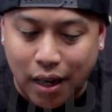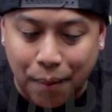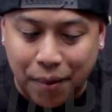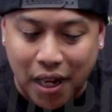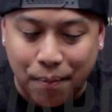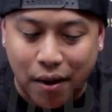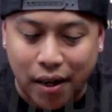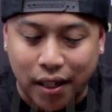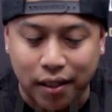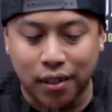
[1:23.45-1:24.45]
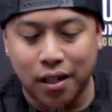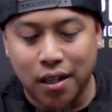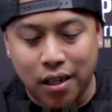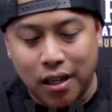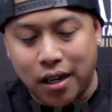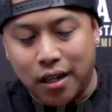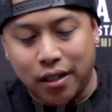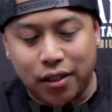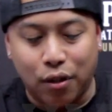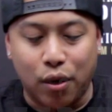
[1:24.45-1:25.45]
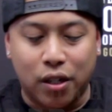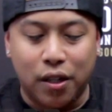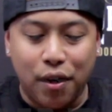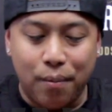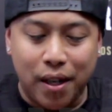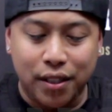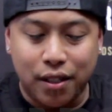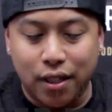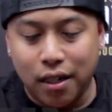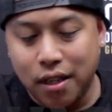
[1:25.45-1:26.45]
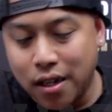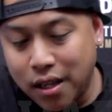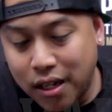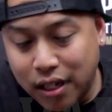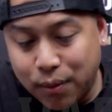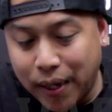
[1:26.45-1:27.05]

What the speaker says: upkeep on it. So a Clearomizer is